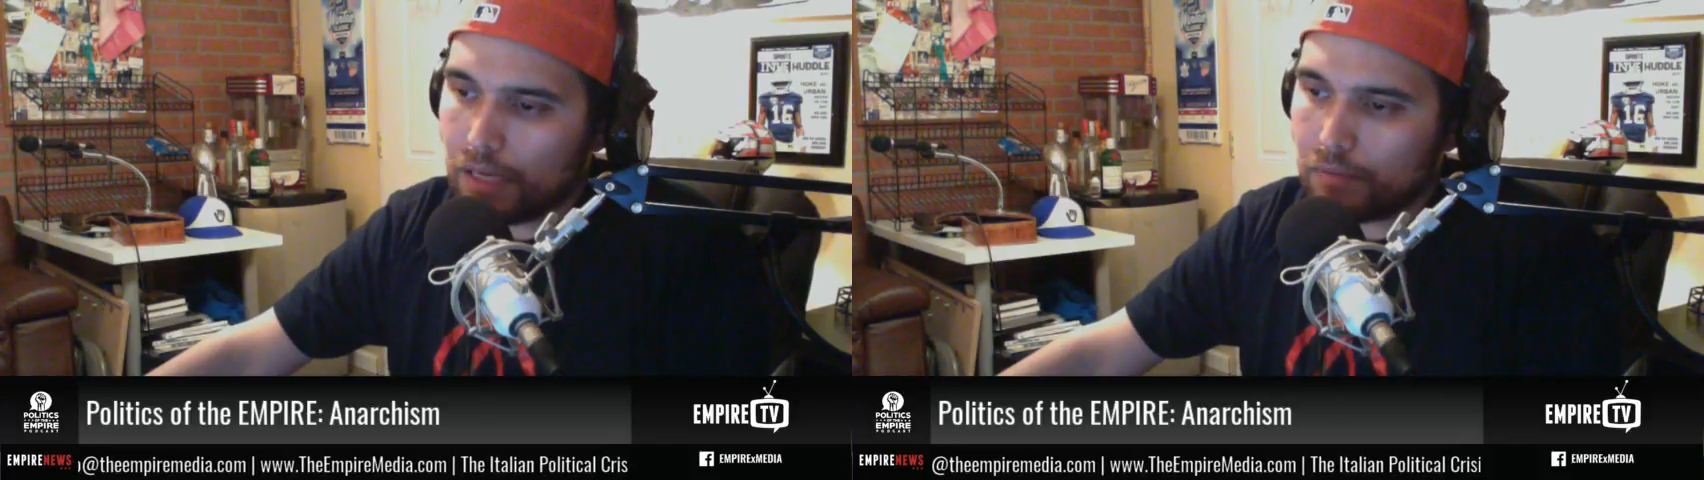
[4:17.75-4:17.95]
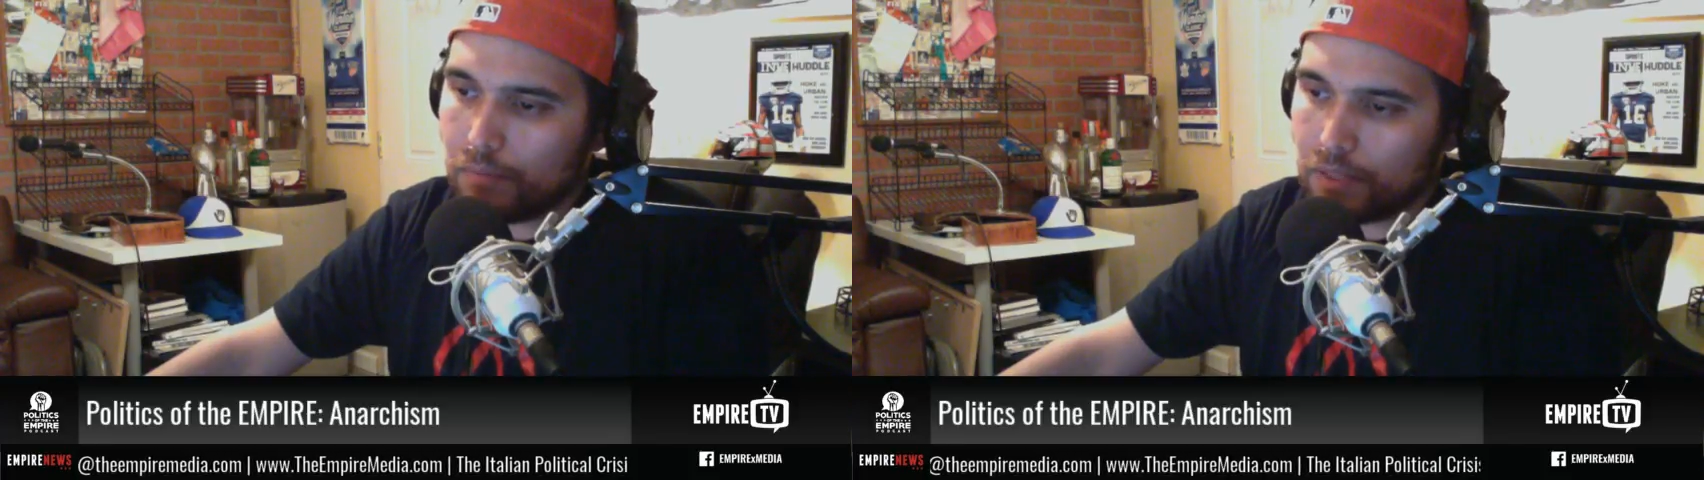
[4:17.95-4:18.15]

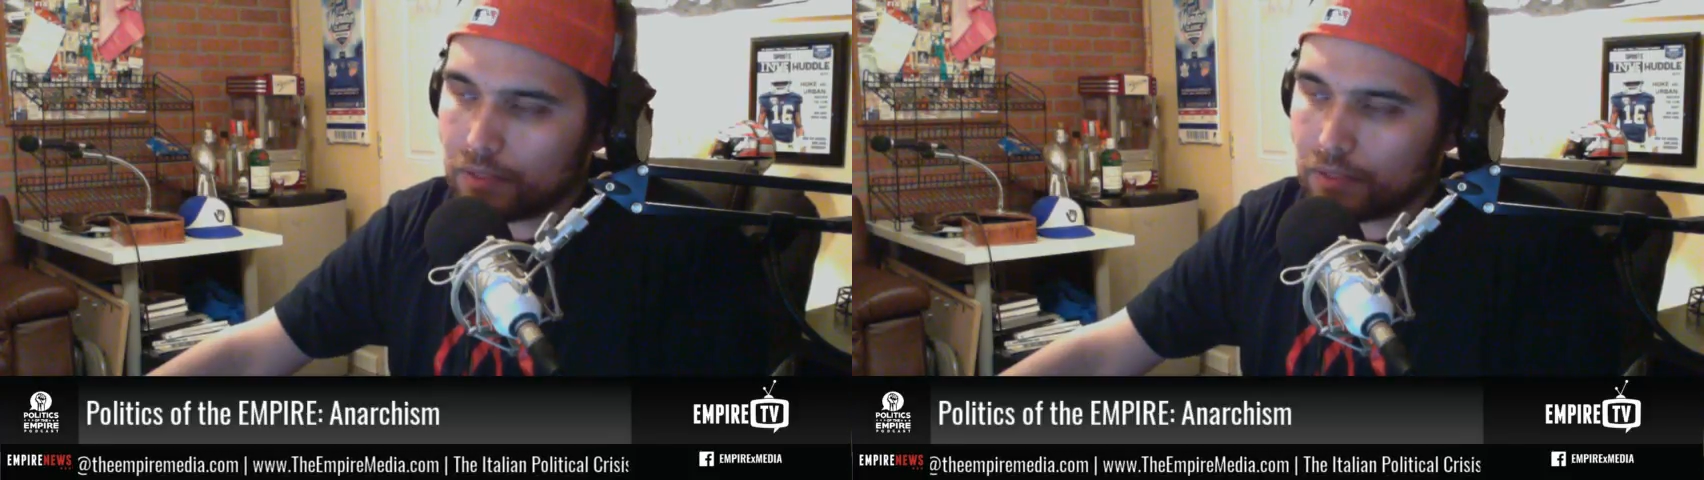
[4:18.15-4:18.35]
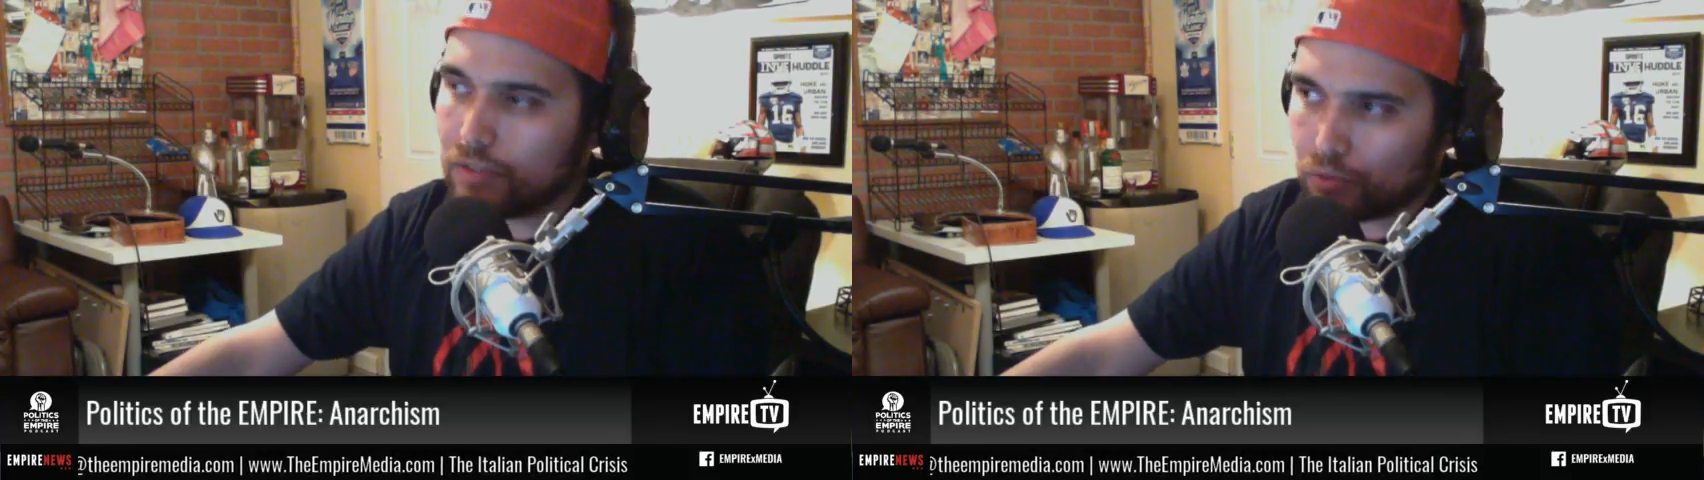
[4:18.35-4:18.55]
of
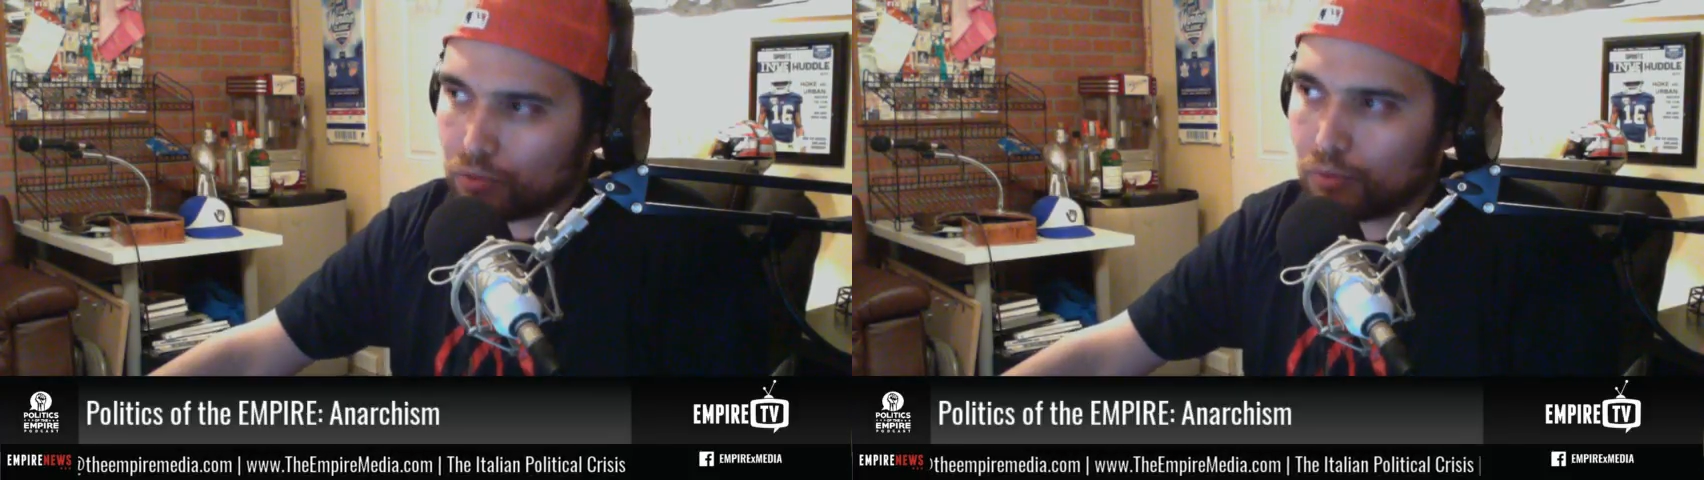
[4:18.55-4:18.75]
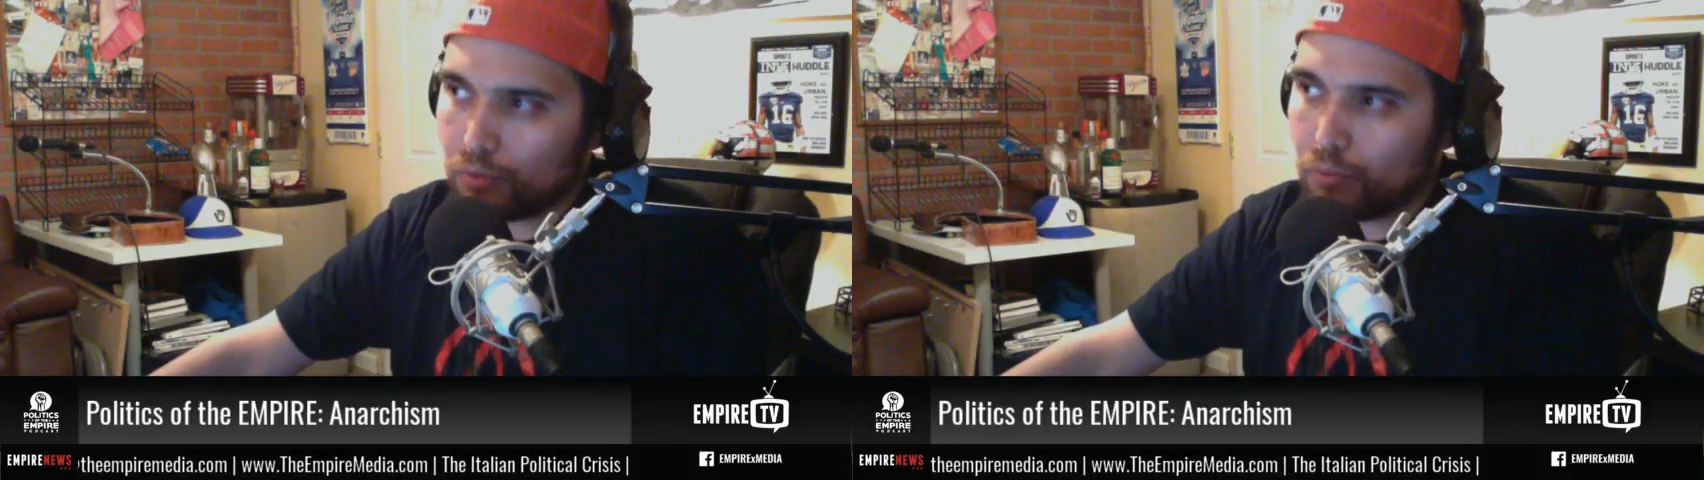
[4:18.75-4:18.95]
anarchy.